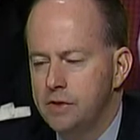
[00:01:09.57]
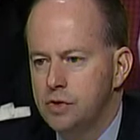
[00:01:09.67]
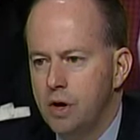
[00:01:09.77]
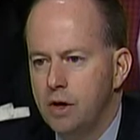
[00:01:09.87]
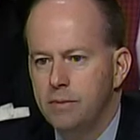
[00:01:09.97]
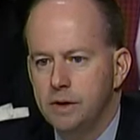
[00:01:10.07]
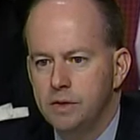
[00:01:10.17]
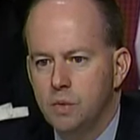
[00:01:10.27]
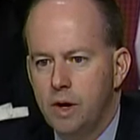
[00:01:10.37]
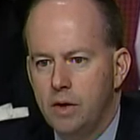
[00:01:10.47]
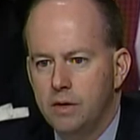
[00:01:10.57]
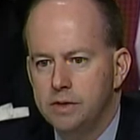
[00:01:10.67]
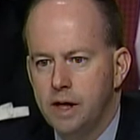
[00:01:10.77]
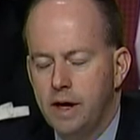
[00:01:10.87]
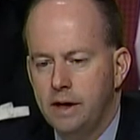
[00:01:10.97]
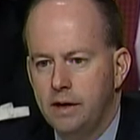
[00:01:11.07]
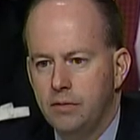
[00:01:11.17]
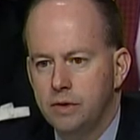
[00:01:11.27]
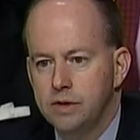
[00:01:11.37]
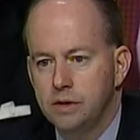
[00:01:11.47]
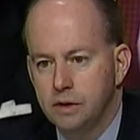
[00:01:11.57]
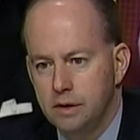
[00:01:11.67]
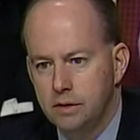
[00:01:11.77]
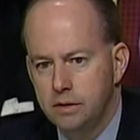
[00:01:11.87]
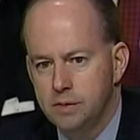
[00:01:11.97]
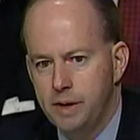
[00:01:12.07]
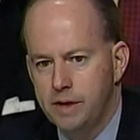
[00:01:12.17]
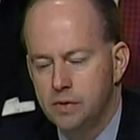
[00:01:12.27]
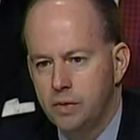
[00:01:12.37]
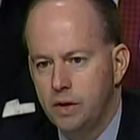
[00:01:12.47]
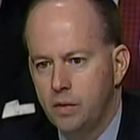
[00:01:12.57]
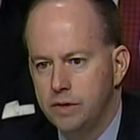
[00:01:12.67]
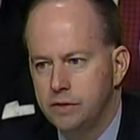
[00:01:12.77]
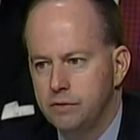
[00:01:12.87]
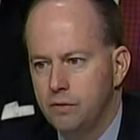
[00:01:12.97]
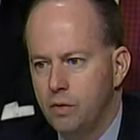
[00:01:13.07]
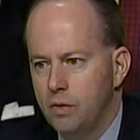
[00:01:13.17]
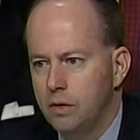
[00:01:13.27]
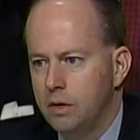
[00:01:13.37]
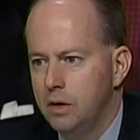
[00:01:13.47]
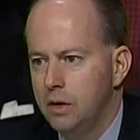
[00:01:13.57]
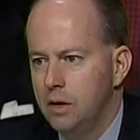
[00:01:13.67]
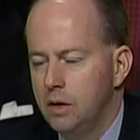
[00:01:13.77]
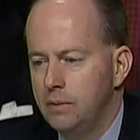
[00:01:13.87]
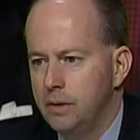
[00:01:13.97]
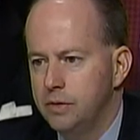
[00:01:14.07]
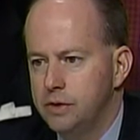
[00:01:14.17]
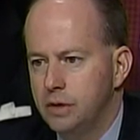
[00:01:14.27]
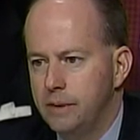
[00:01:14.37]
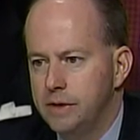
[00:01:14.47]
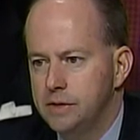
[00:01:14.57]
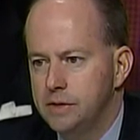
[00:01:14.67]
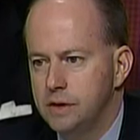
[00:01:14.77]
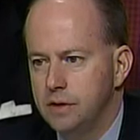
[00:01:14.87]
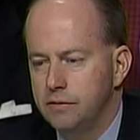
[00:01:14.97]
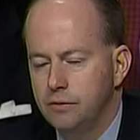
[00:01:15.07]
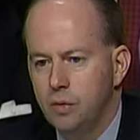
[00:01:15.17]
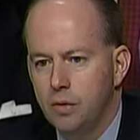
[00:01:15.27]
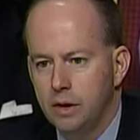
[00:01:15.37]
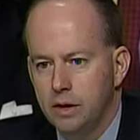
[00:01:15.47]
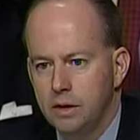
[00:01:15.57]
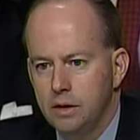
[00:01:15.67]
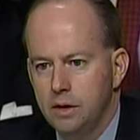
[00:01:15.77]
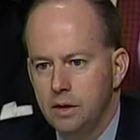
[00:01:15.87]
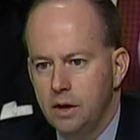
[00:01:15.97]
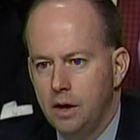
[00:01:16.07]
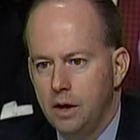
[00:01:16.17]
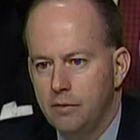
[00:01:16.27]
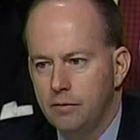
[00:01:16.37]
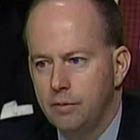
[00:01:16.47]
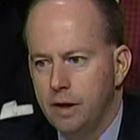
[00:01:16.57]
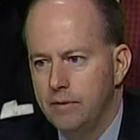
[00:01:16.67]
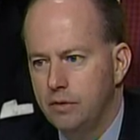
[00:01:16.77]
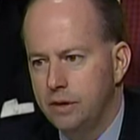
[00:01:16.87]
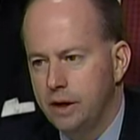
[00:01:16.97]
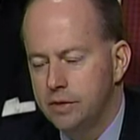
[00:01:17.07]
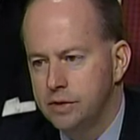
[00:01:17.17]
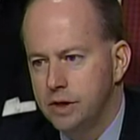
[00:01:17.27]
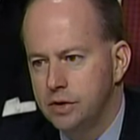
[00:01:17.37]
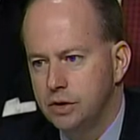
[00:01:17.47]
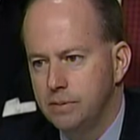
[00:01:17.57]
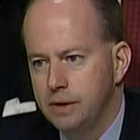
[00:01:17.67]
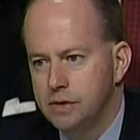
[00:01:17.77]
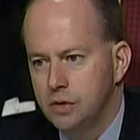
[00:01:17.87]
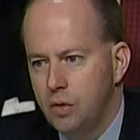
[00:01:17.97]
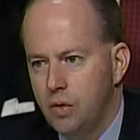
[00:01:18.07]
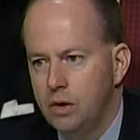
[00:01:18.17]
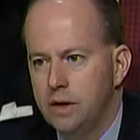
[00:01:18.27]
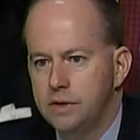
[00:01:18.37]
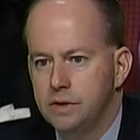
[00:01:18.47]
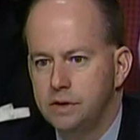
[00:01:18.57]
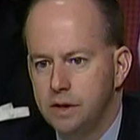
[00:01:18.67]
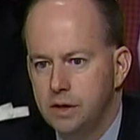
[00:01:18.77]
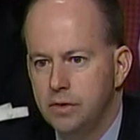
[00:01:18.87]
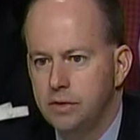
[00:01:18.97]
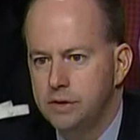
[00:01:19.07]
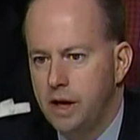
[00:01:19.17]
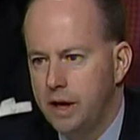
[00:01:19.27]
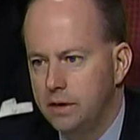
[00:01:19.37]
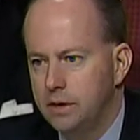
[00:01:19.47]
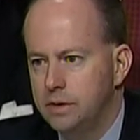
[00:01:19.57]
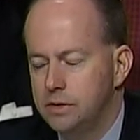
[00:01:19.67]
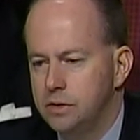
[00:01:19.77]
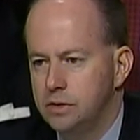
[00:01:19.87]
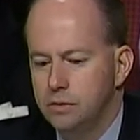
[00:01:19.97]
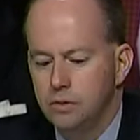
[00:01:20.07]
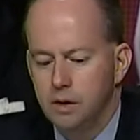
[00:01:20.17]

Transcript: struck me as well because I recently, this past week, went to 4 military bases in Florida, from Naval Air Station in Pensacola to Tyndall to Eglin to